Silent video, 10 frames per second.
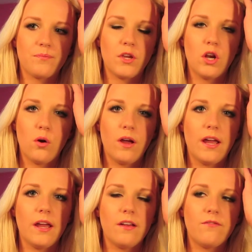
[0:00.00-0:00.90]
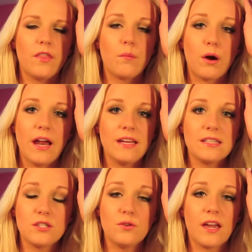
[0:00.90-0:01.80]
you know, for the
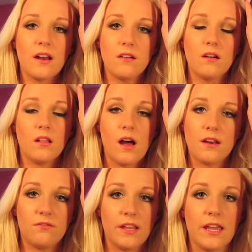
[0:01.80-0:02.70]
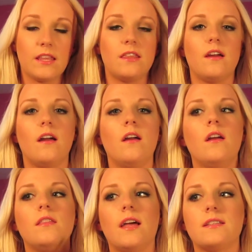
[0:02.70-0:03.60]
price you get a lot of length.
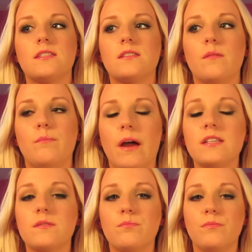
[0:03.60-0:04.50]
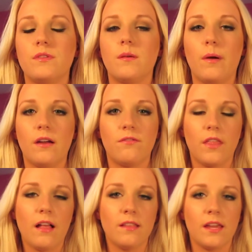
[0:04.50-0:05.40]
That's the best, for
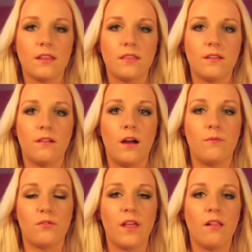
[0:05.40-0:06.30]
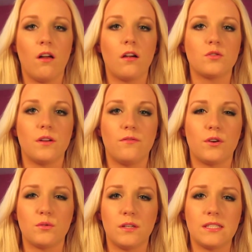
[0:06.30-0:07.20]
that length, for that long, 24
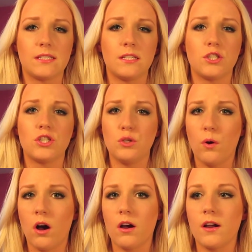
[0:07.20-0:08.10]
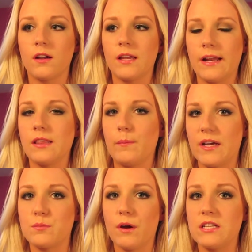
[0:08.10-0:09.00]
to 26 inches, you are getting the
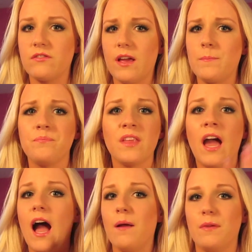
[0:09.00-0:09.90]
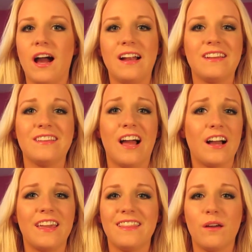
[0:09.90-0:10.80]
best price for them. I'm not
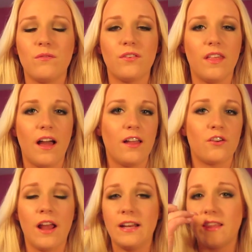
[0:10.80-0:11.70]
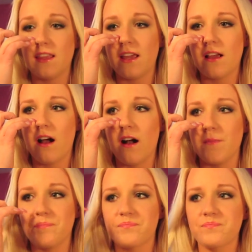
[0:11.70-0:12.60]
knocking them for that or anything.
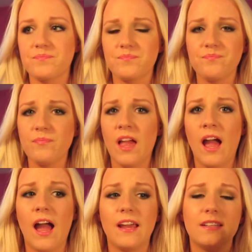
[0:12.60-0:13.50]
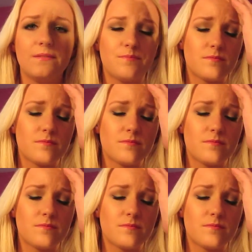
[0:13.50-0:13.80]
I